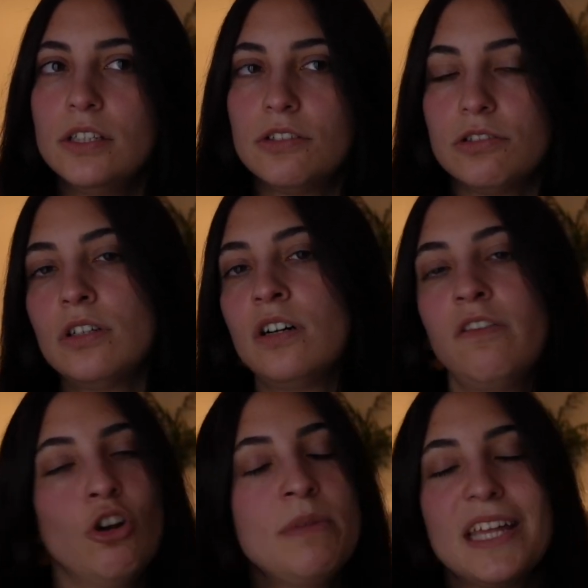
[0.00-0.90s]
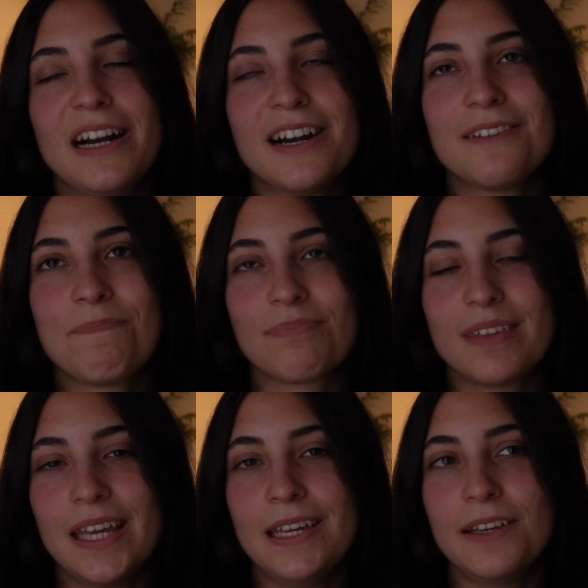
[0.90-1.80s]
So follow me there
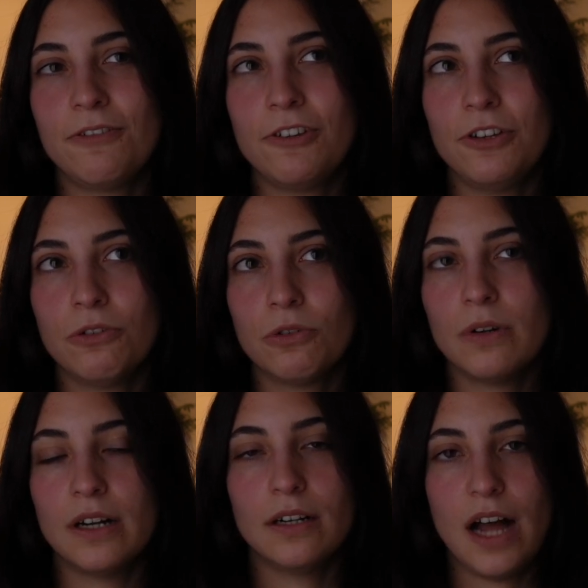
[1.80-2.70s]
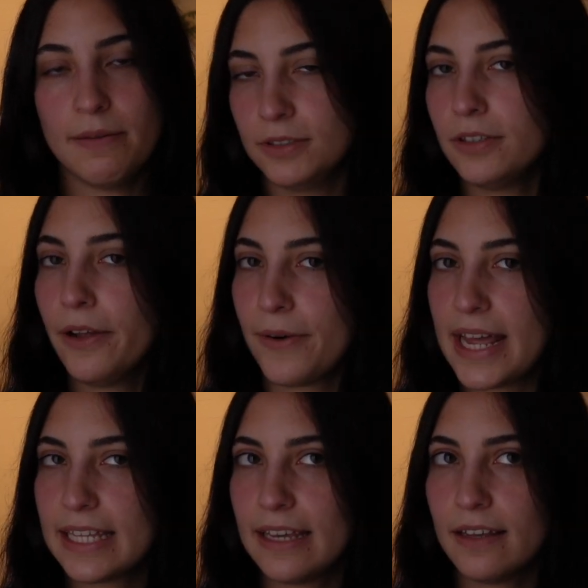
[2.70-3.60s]
if you haven't
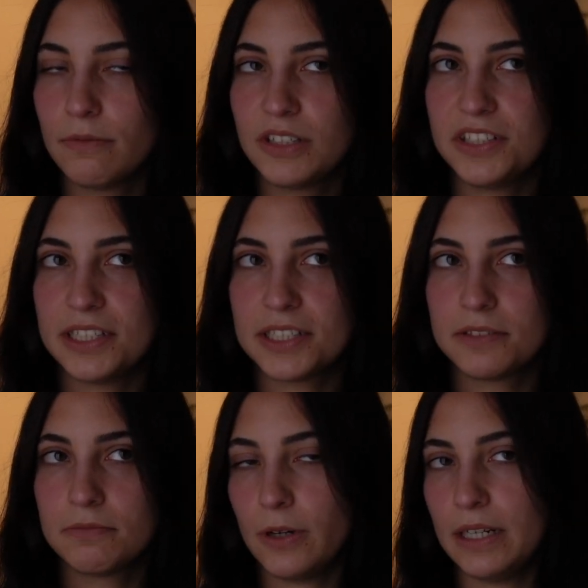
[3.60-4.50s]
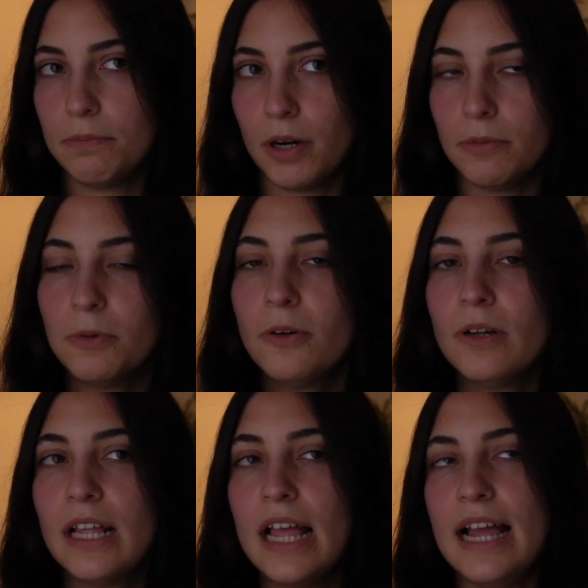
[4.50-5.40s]
already, which is quite probable.
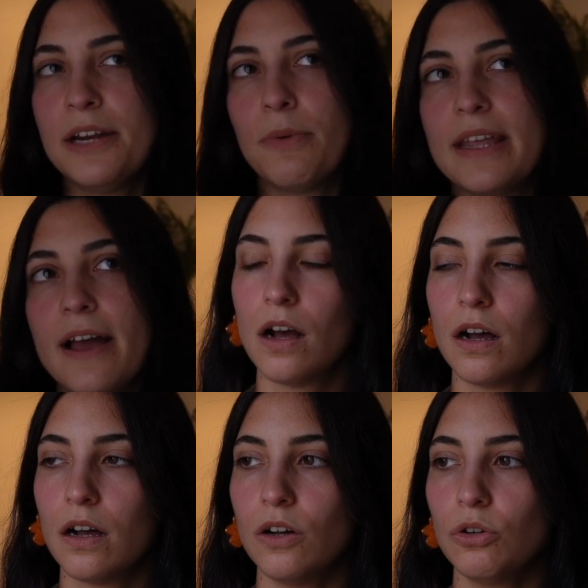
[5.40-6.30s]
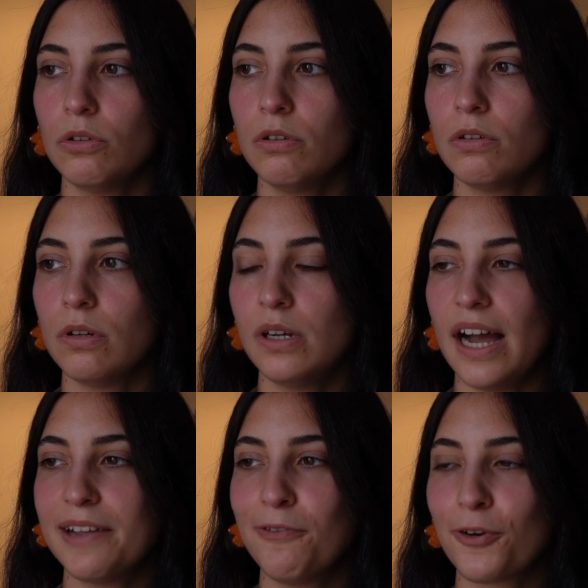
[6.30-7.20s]
Anyway, oh,
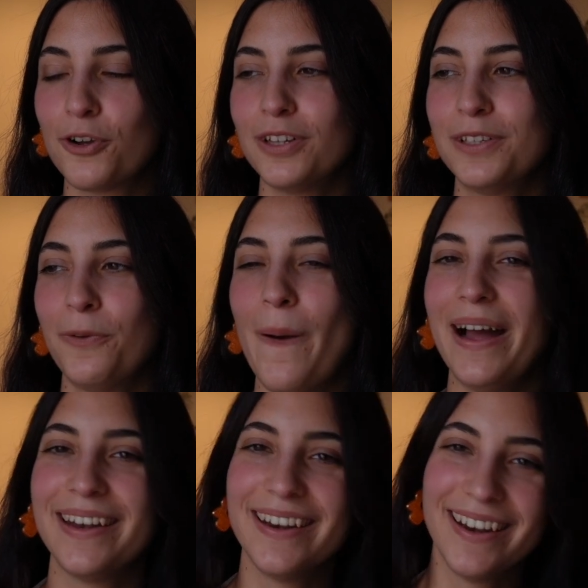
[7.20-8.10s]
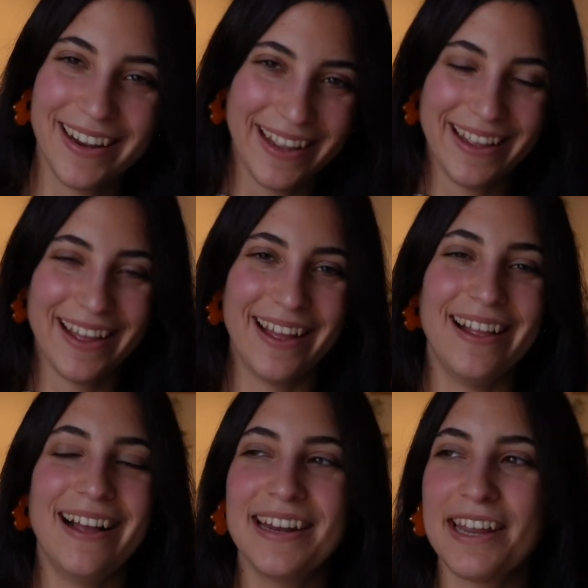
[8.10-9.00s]
I forgot one.
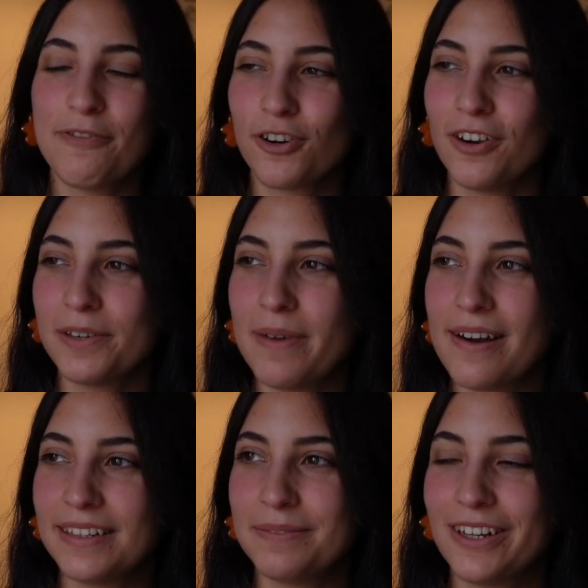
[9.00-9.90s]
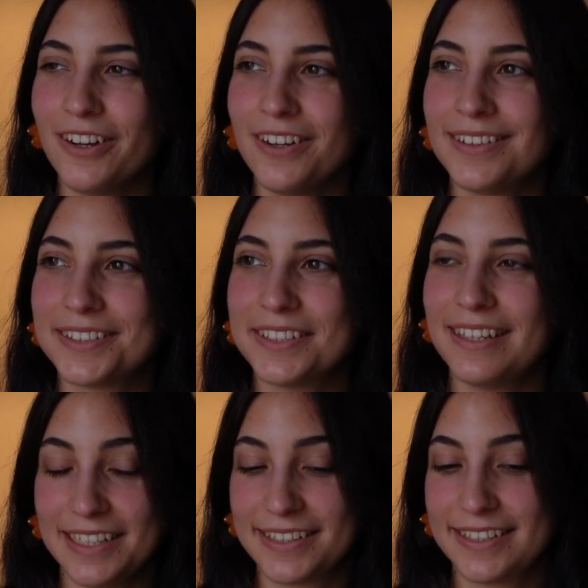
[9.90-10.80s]
And I forgot about it because
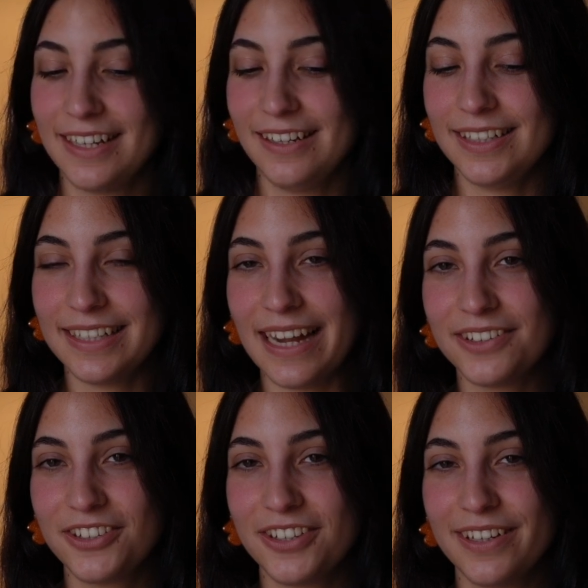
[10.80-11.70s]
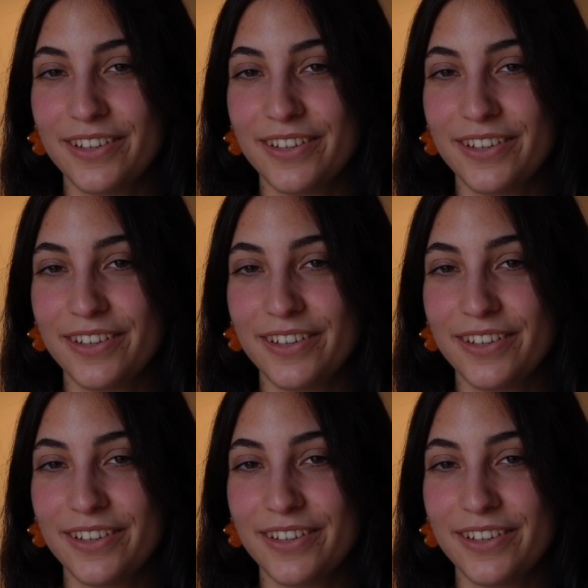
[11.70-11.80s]
it's attached